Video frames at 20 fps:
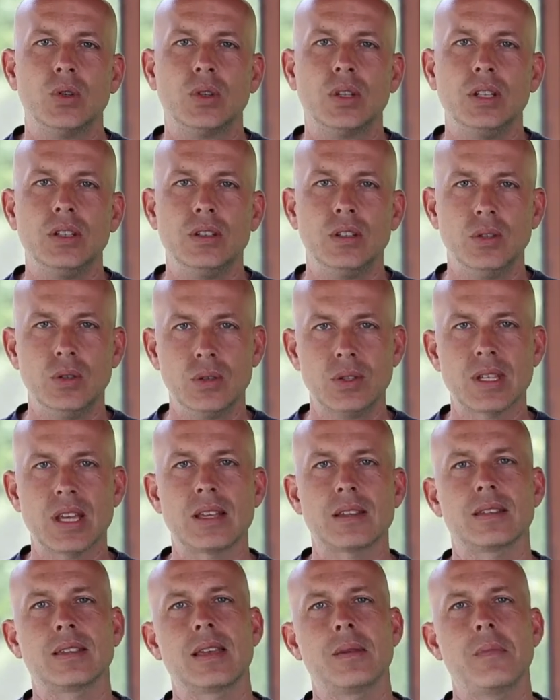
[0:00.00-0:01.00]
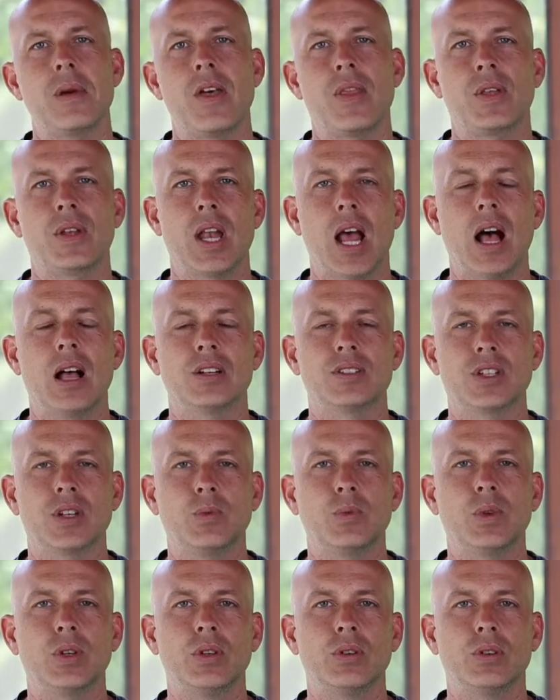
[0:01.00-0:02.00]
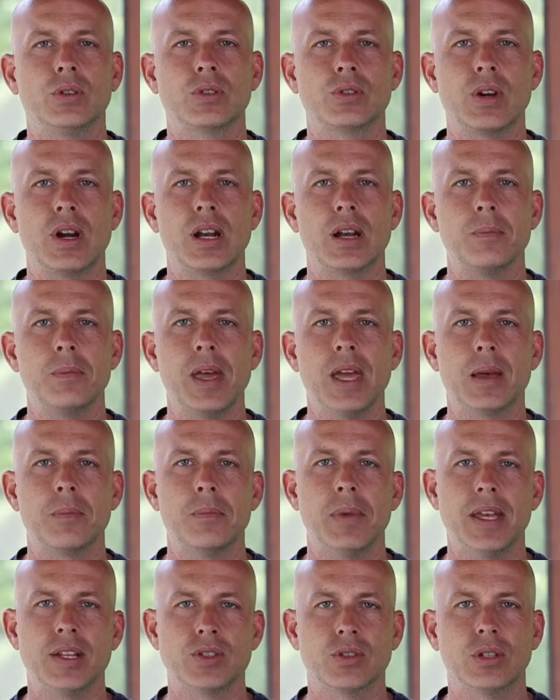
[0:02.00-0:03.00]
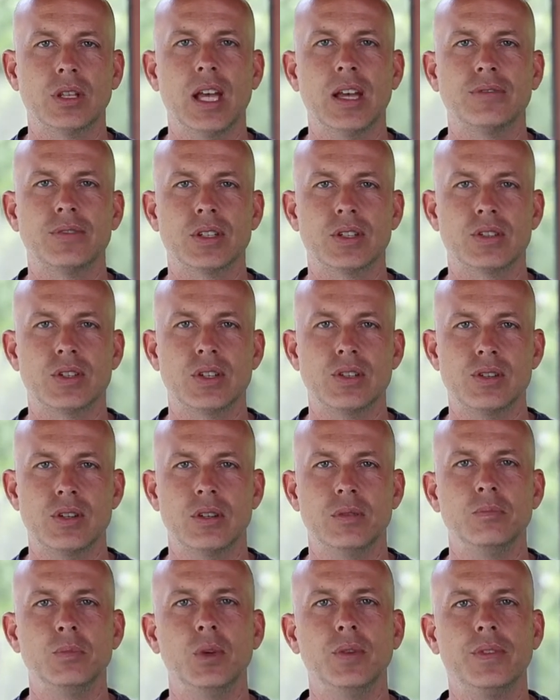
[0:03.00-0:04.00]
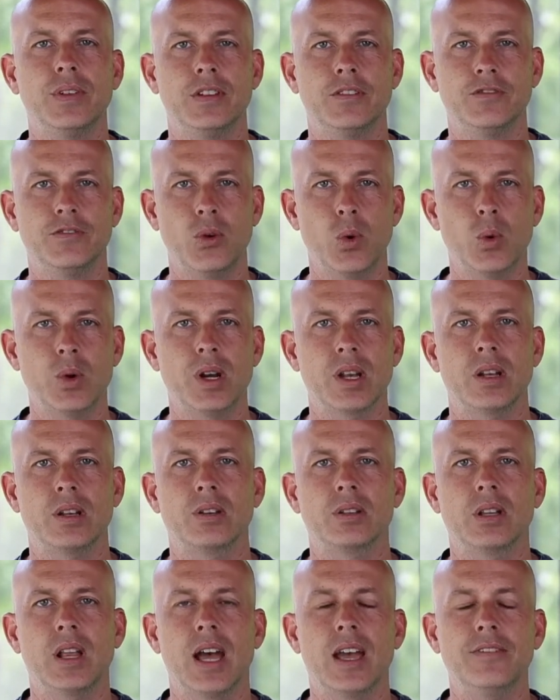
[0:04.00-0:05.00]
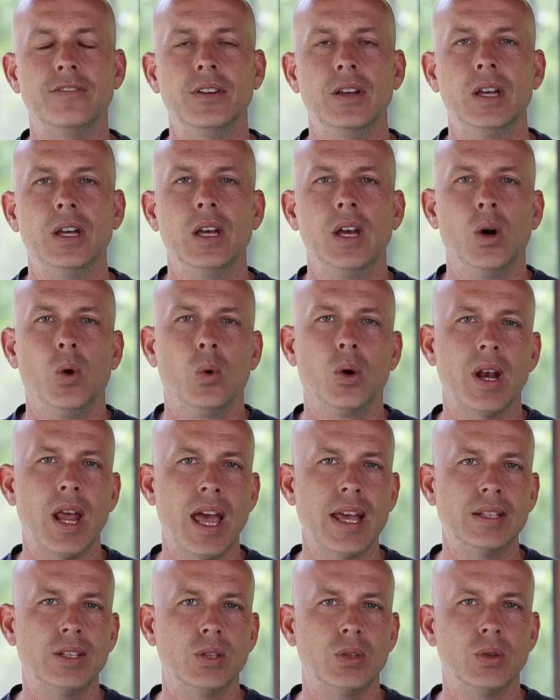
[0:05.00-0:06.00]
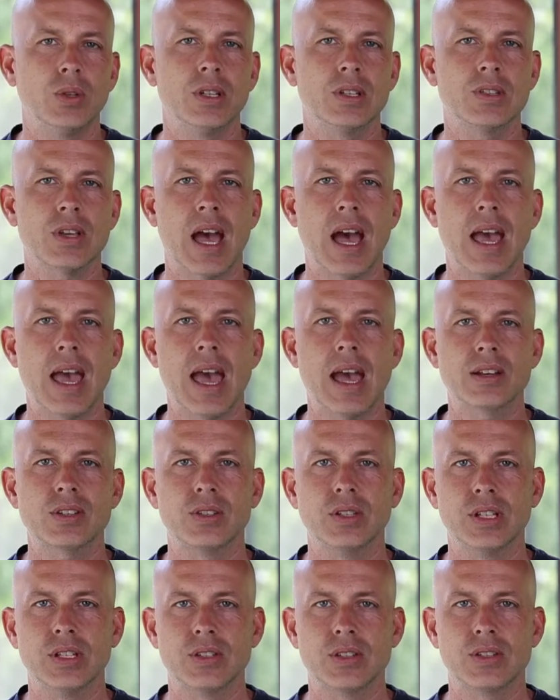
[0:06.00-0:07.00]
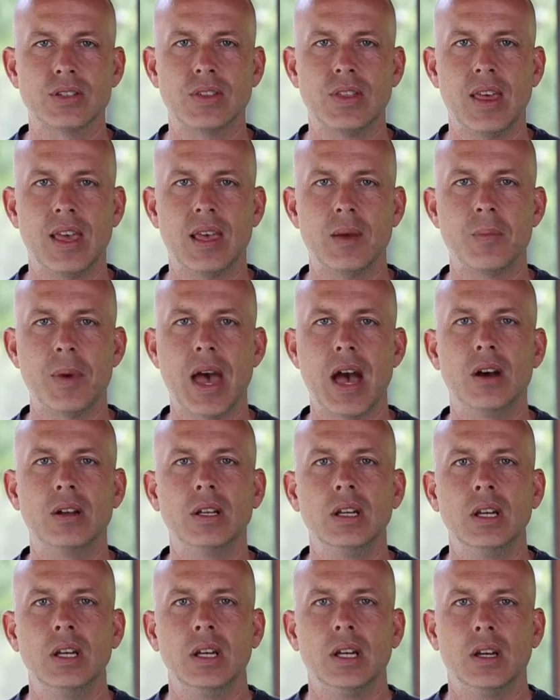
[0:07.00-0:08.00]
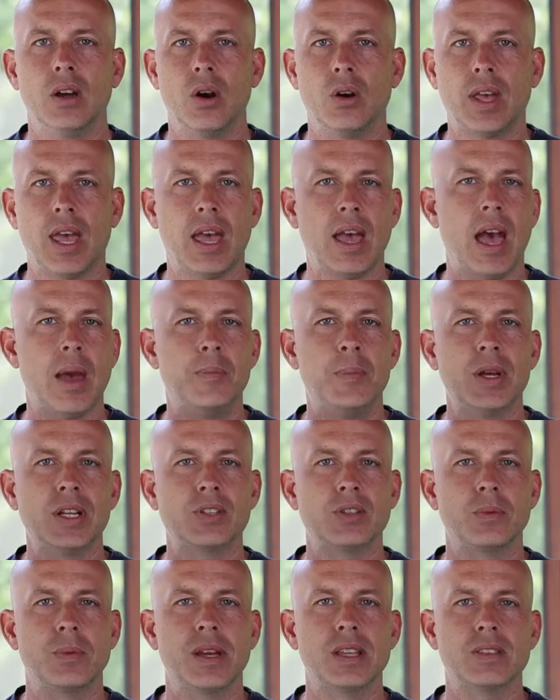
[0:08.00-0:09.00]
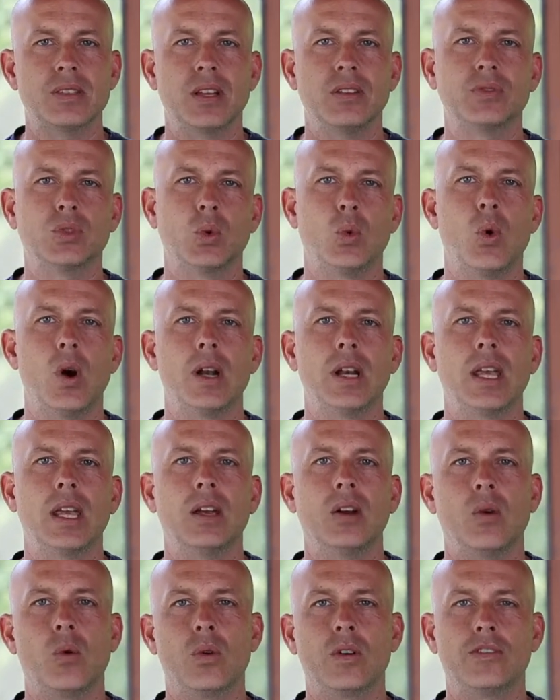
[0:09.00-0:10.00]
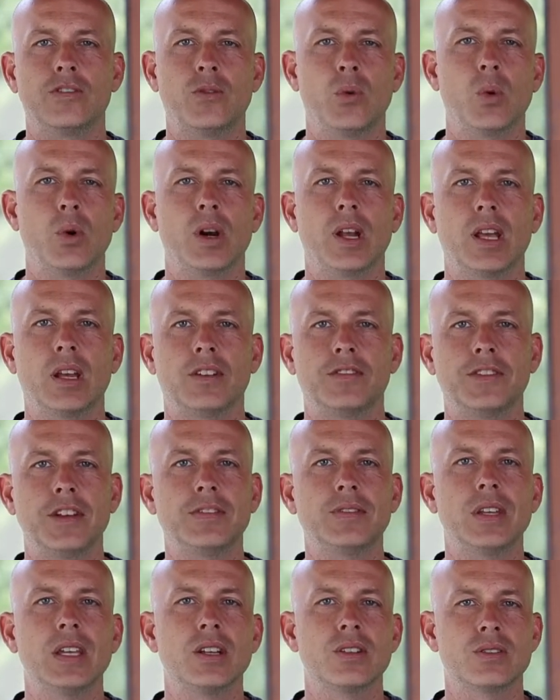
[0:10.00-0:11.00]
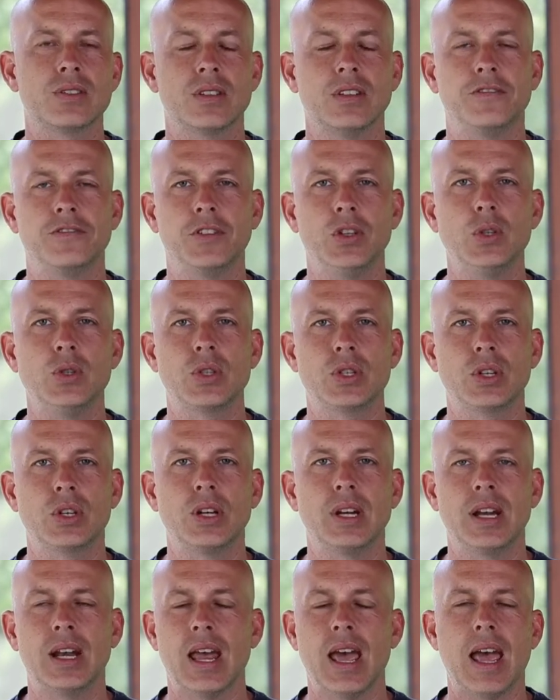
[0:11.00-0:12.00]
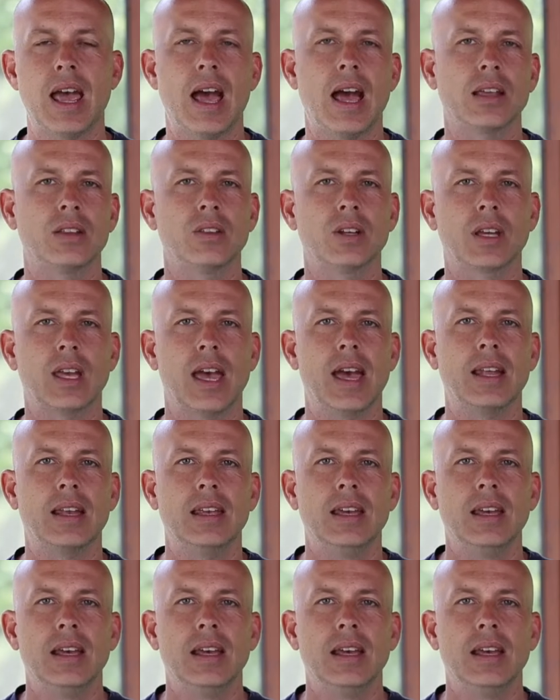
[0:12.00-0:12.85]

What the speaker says: can use that same methodology when you're trying to make a major life decision moving forward in your life. What I do is I actually just think about, okay, I picture myself 20 or 40 or 50 years in the future, and I look at,